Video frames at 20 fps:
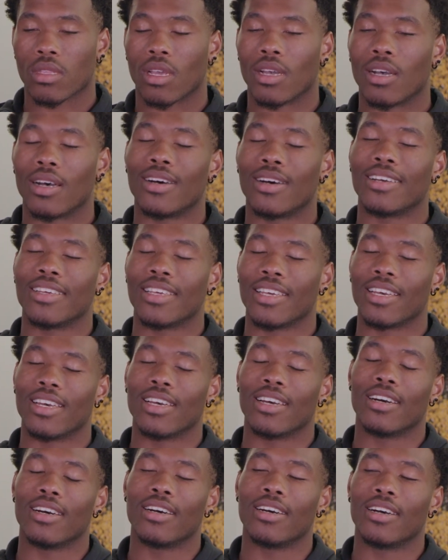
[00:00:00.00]

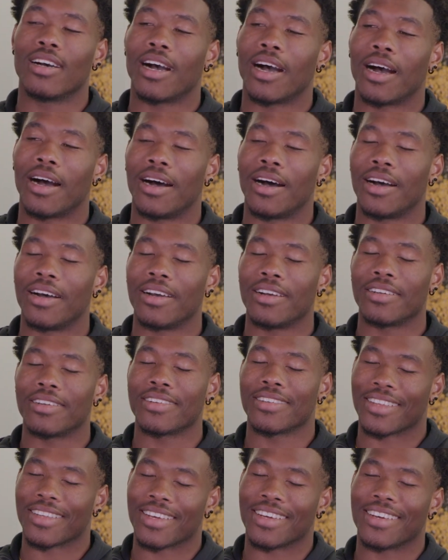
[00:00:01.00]
Yeah.
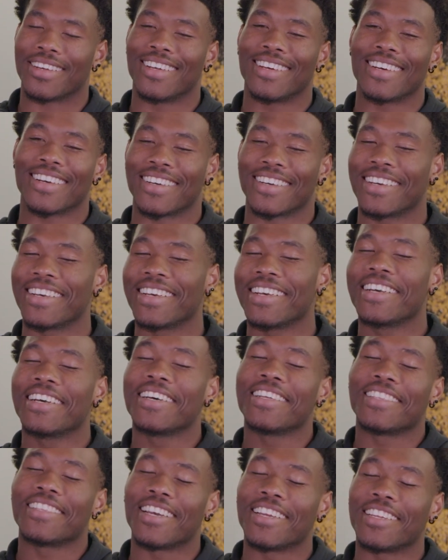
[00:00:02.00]

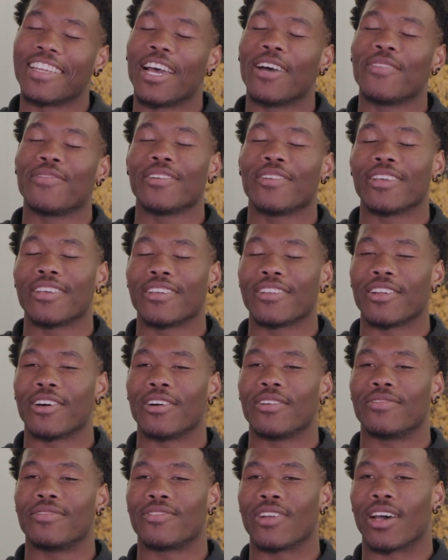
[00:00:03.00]
They definitely, you
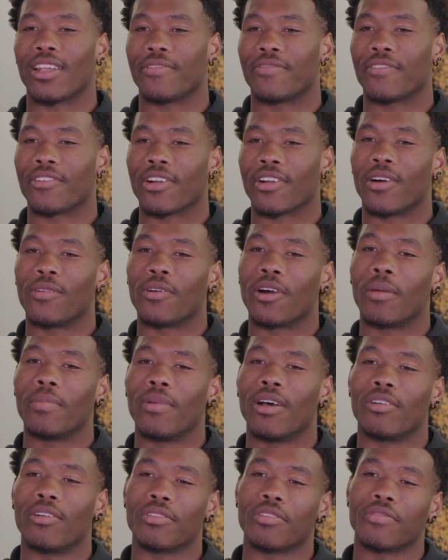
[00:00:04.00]
know, try to figure out where I'm
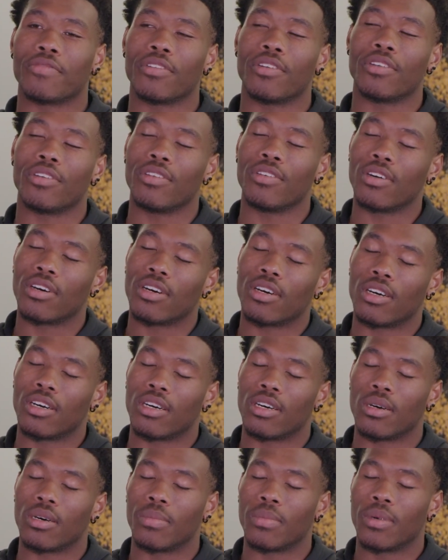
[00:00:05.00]
at on the field.
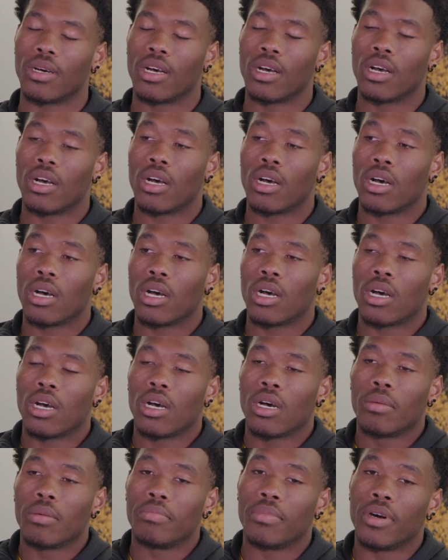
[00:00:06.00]

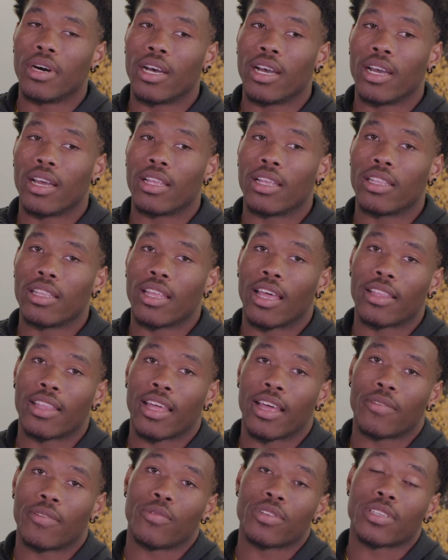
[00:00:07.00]
But
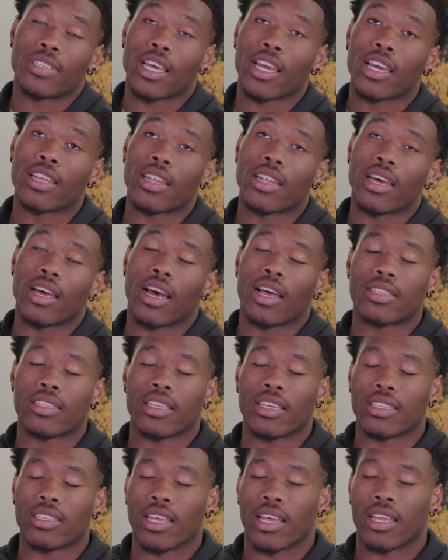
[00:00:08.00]
that, with saying that, I
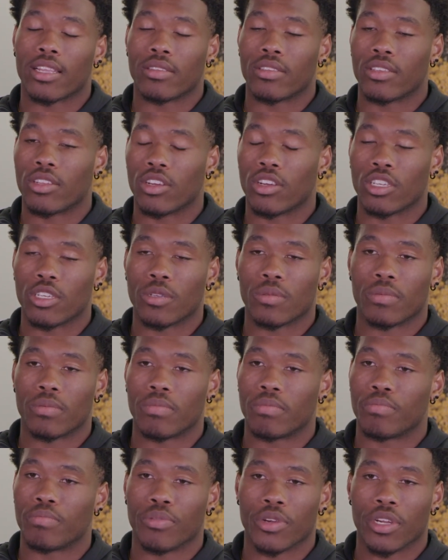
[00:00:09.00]
think that, you know, just
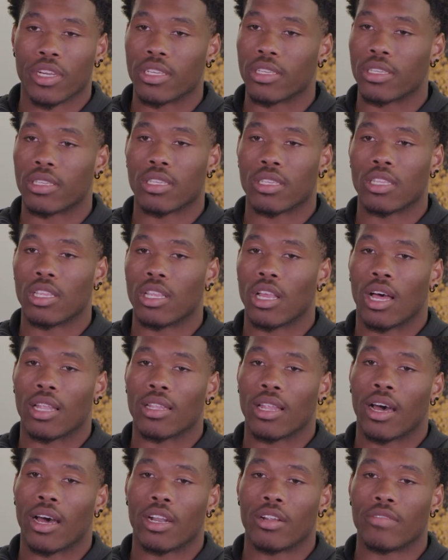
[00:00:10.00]
brings a
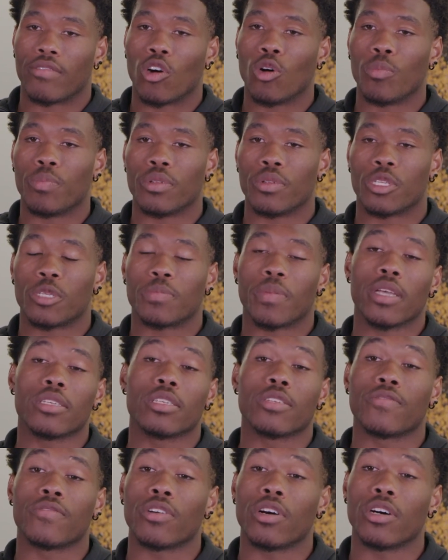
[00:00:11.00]
lot of open
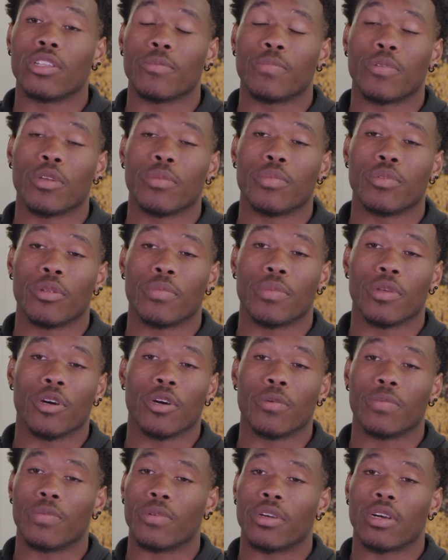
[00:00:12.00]
spaces for other people to be
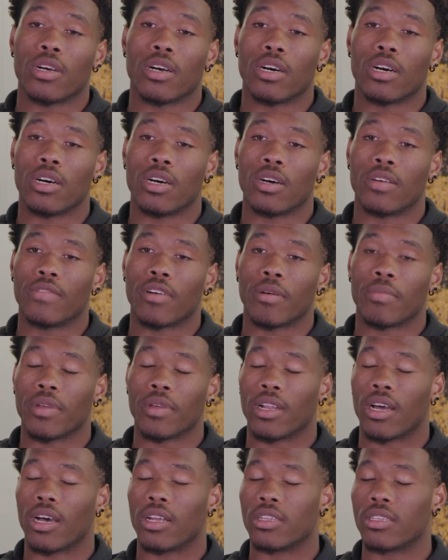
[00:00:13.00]
open, if I'm
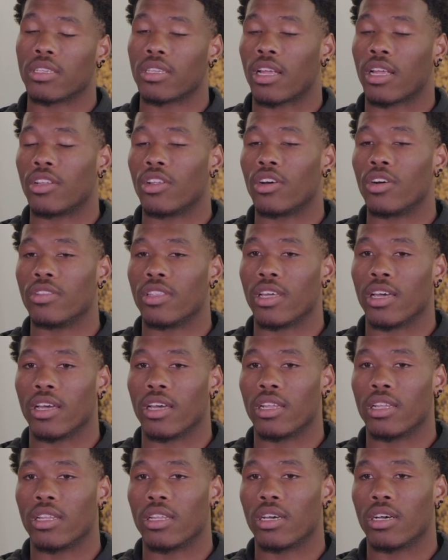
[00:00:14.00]
being honest. I know
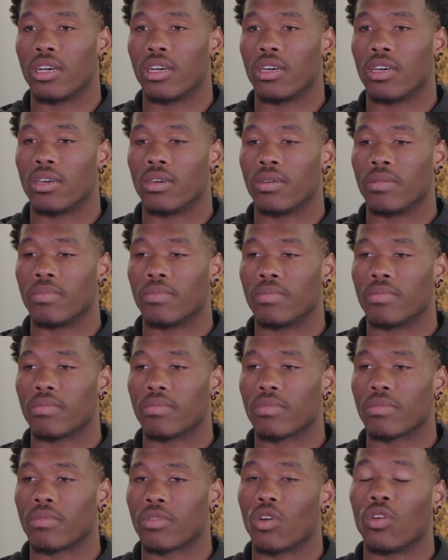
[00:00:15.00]
that
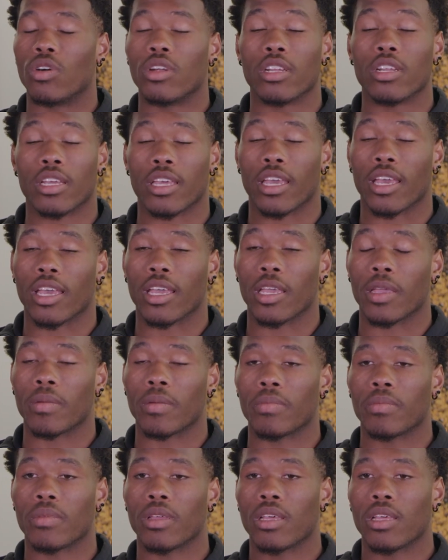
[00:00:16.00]
going in the
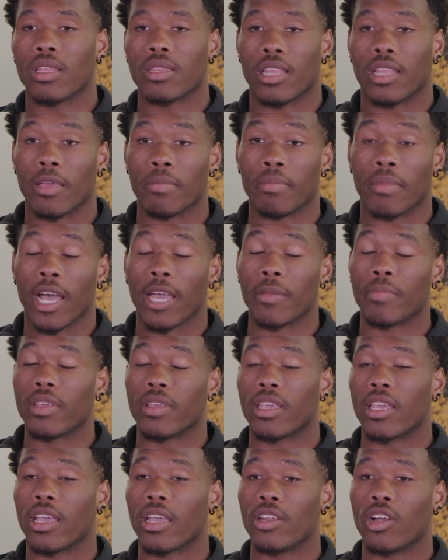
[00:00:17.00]
game, they might be
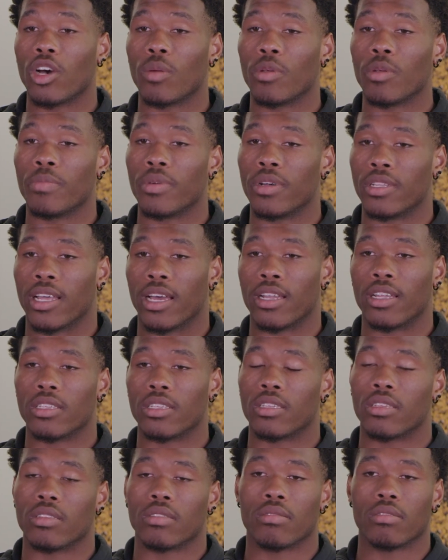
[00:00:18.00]
keen on me, but that
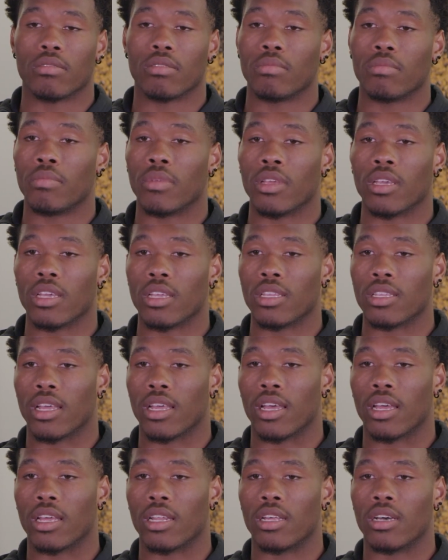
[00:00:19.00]
doesn't mean
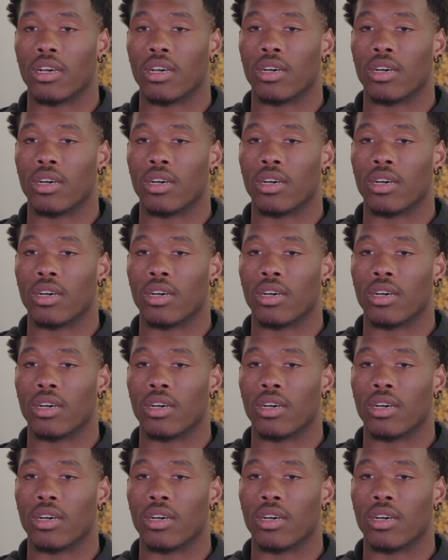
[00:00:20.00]
that